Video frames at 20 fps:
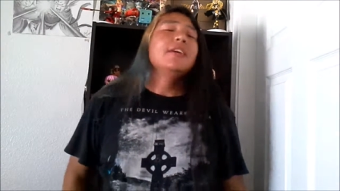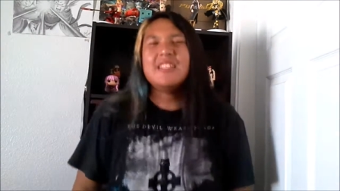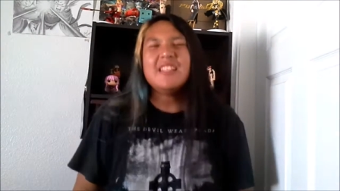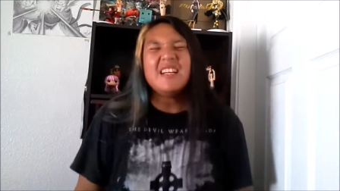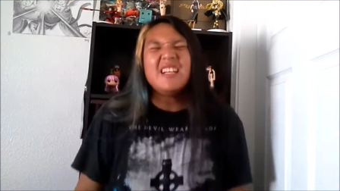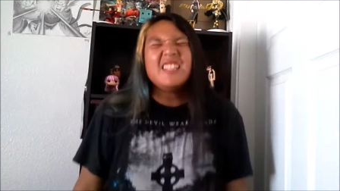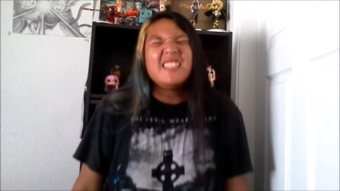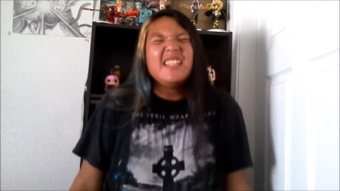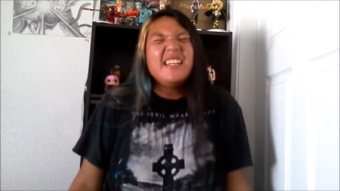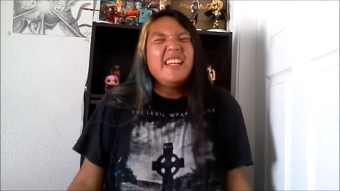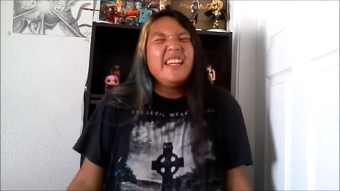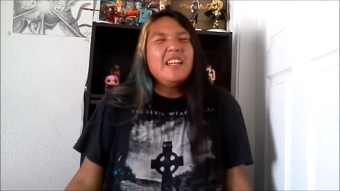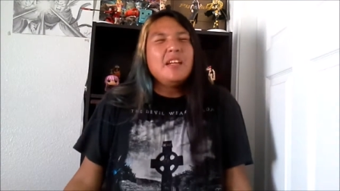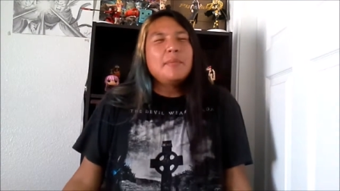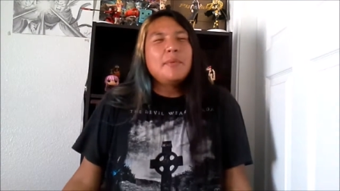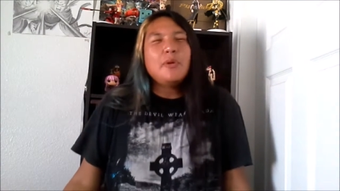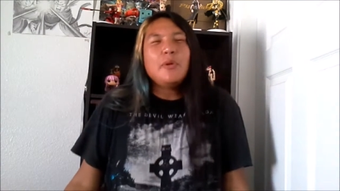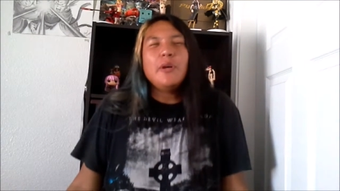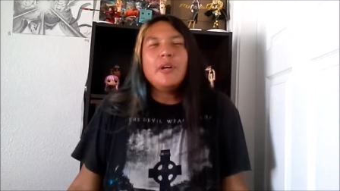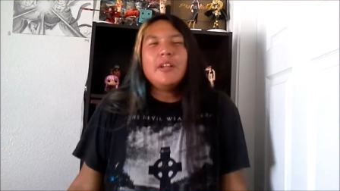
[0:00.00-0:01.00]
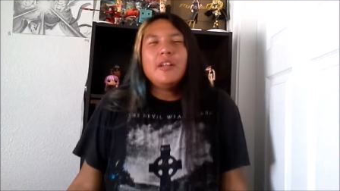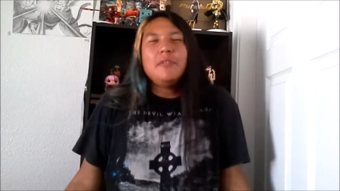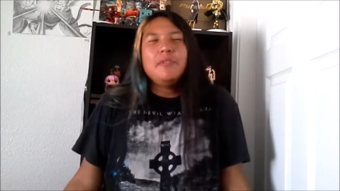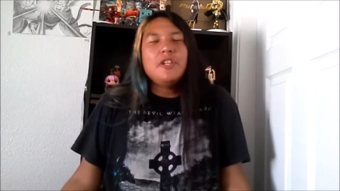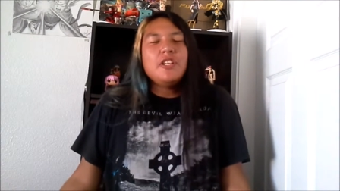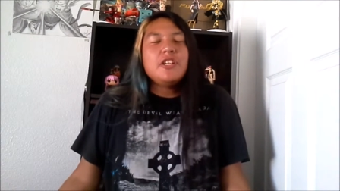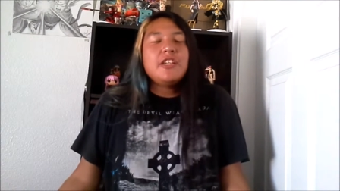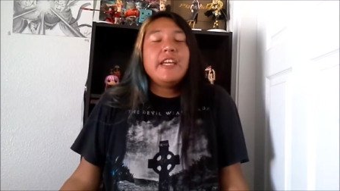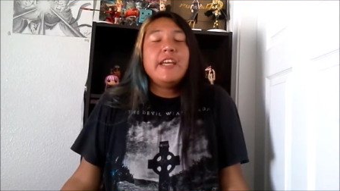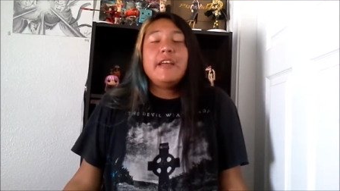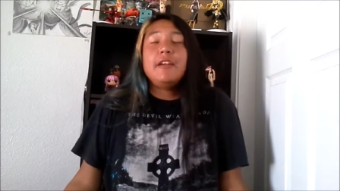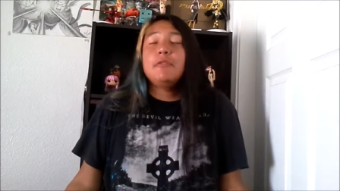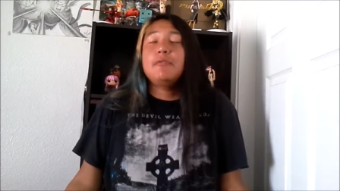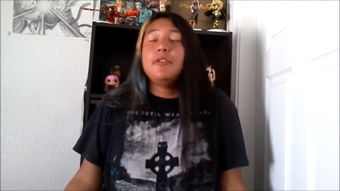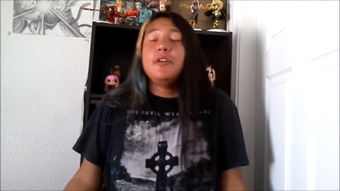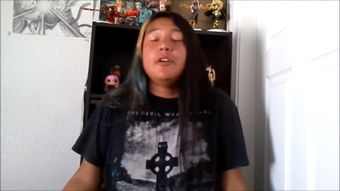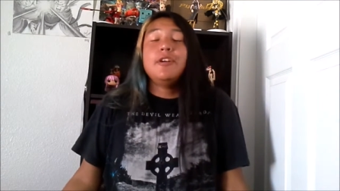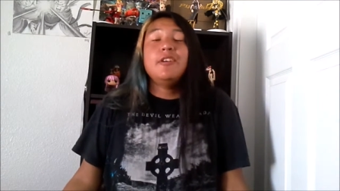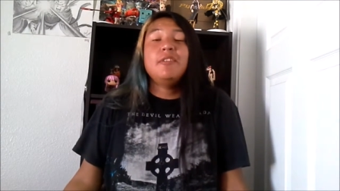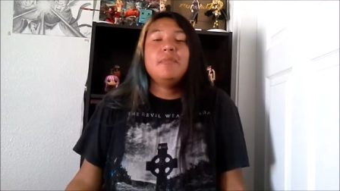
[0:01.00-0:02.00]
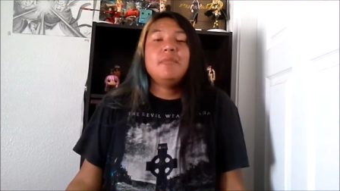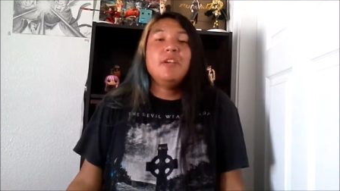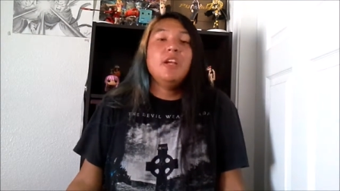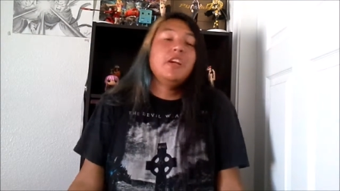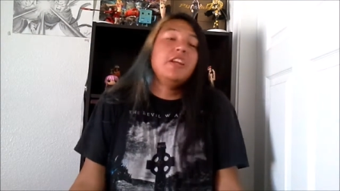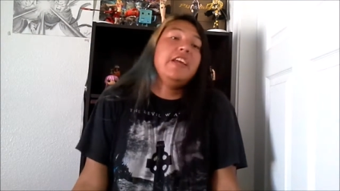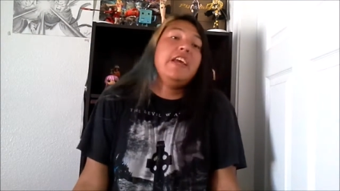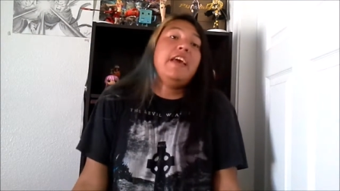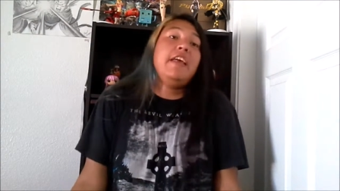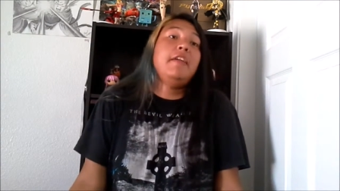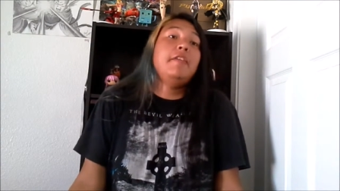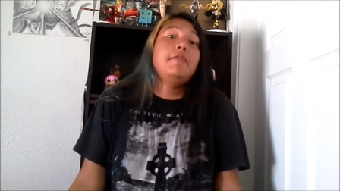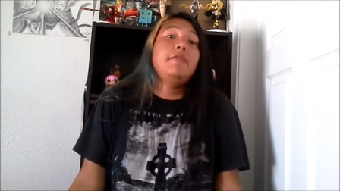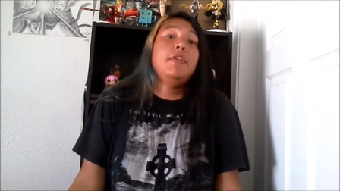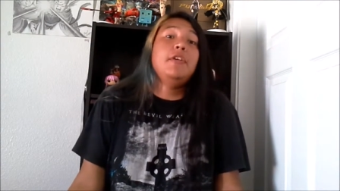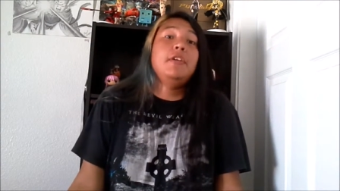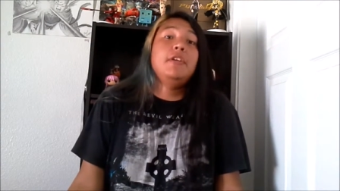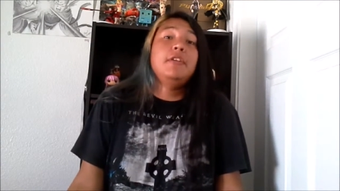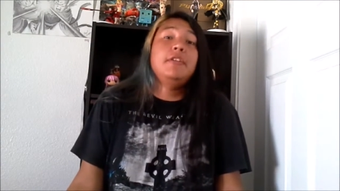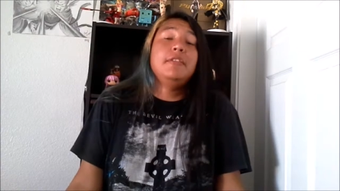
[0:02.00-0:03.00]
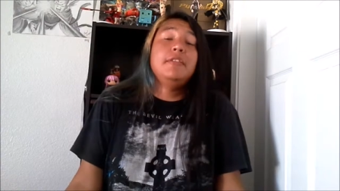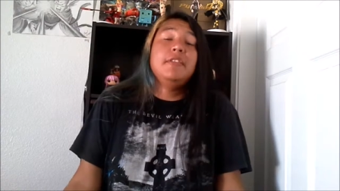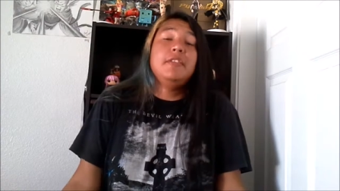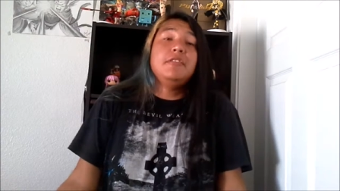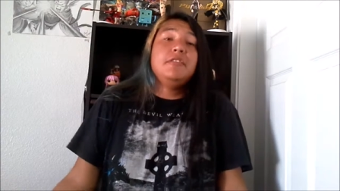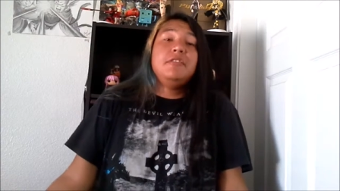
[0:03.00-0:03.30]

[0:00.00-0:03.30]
Toss any number you want. If you're just cannon fodder, you're cannon fodder.